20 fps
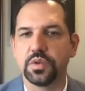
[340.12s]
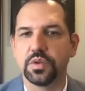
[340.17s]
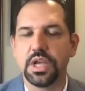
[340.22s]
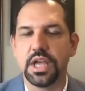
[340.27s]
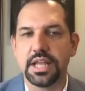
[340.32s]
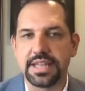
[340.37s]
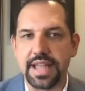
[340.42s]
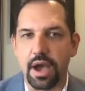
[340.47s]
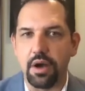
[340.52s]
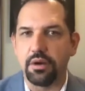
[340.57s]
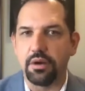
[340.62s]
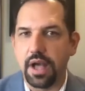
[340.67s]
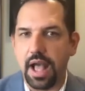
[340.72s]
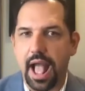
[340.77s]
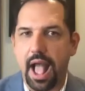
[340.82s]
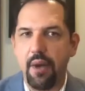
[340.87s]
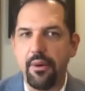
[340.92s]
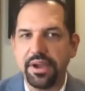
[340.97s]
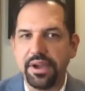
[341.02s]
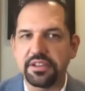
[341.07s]
Now, how
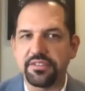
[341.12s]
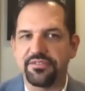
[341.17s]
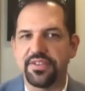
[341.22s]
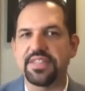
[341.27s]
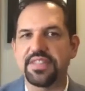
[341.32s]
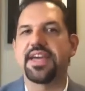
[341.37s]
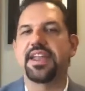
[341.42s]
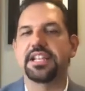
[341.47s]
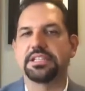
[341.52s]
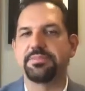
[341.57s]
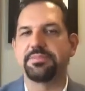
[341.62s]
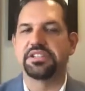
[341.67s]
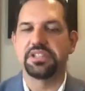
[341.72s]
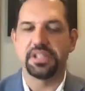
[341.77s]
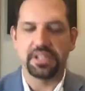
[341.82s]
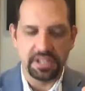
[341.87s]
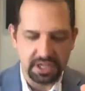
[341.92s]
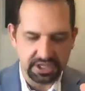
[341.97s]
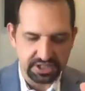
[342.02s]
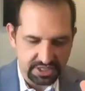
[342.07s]
I defend that is basically to
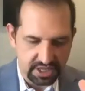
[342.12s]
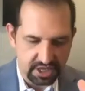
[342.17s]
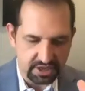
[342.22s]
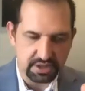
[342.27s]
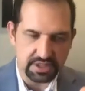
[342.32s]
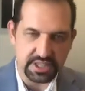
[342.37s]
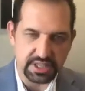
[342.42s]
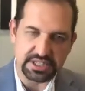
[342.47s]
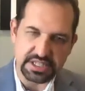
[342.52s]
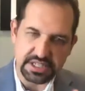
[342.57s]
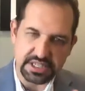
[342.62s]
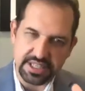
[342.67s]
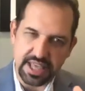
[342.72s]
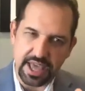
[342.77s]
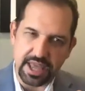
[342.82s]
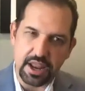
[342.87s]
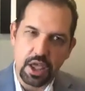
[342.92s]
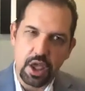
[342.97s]
tell you this, is that